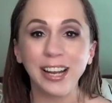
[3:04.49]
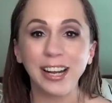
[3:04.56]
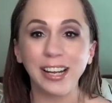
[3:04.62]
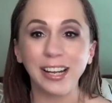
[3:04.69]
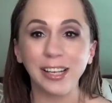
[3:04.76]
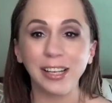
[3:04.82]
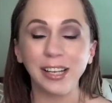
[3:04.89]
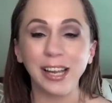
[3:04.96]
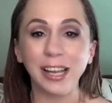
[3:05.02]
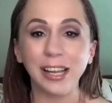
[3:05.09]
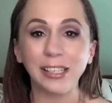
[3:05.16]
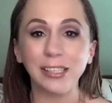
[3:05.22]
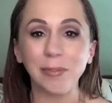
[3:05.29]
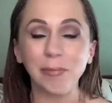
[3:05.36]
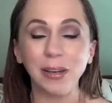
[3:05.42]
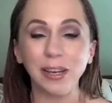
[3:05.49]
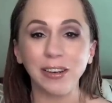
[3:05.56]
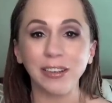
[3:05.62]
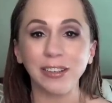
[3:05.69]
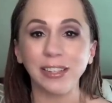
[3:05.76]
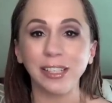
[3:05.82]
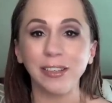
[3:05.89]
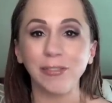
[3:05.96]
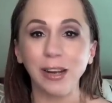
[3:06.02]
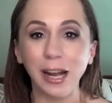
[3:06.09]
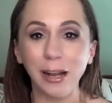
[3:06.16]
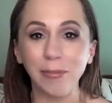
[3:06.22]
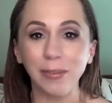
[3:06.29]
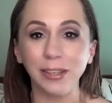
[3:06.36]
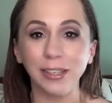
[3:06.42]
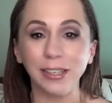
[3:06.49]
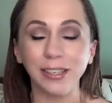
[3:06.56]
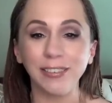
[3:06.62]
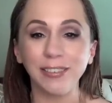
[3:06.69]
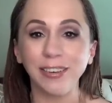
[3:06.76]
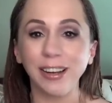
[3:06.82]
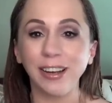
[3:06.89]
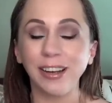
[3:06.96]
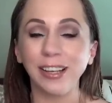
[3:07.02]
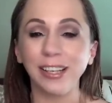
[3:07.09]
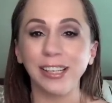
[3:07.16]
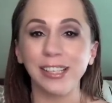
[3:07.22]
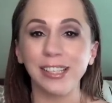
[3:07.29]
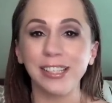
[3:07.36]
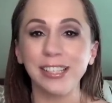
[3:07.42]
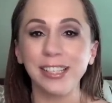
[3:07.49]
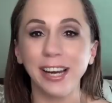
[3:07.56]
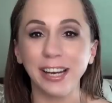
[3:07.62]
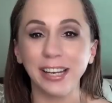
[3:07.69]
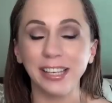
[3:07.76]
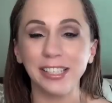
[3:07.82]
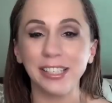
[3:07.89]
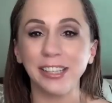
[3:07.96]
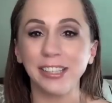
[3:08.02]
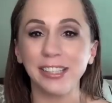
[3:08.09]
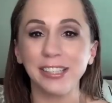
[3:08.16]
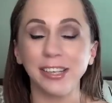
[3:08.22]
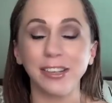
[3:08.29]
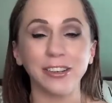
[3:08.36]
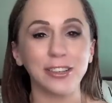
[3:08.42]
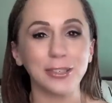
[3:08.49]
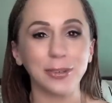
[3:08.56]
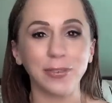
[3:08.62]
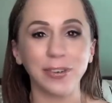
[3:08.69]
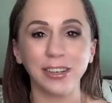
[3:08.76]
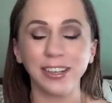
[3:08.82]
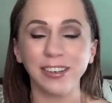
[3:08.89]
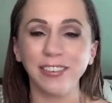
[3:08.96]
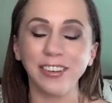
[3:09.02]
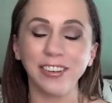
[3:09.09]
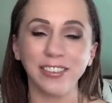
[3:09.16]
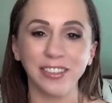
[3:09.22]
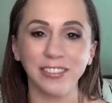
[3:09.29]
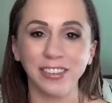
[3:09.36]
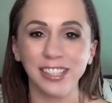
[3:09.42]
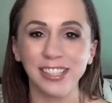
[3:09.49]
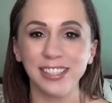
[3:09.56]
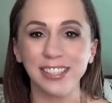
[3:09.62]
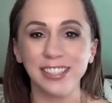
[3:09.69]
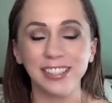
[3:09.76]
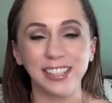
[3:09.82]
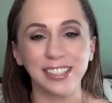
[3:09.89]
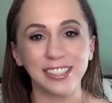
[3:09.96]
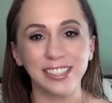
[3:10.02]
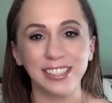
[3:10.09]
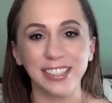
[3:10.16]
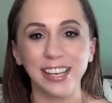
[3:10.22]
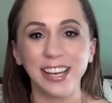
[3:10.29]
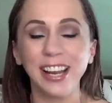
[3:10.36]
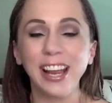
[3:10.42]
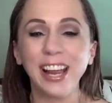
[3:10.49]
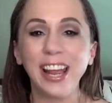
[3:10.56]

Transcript: And apparently Robyn is talking to the son or someone, one of her friends is, let's just say.